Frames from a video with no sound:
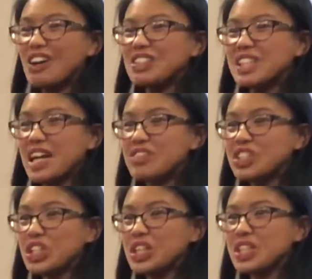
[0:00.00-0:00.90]
outside
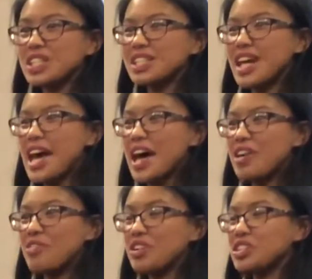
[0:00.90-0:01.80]
of church
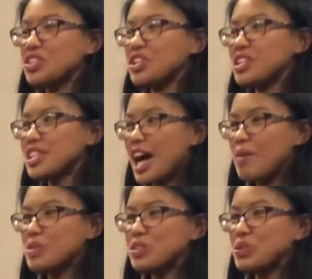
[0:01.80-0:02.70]
and really took the
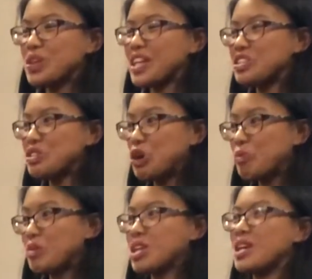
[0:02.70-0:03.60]
time to get to know
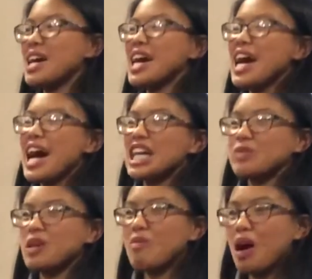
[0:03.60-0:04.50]
me, ask
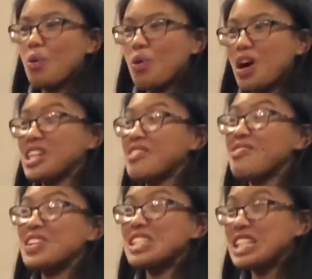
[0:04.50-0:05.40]
me about work. They
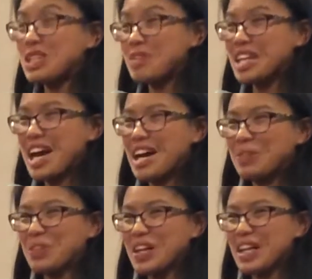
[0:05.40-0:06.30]
visited me
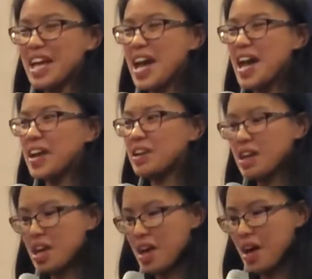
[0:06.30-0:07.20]
at work, and
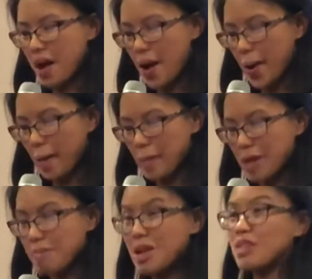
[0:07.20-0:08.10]

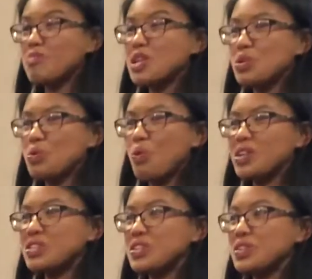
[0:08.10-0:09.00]
it made me
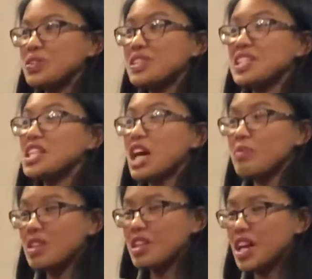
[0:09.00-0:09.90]
want to see
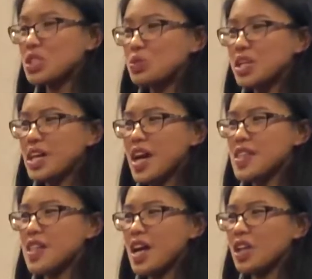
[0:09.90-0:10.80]
them the next week
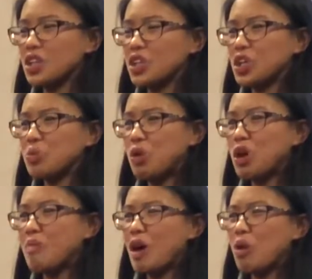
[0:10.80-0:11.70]
and then learn
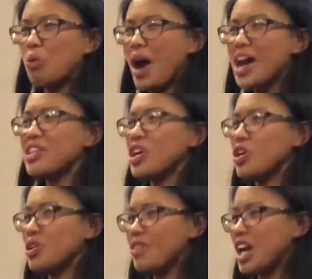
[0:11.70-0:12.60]
more about why they
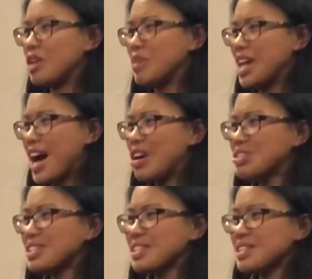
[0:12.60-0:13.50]
are inviting me out,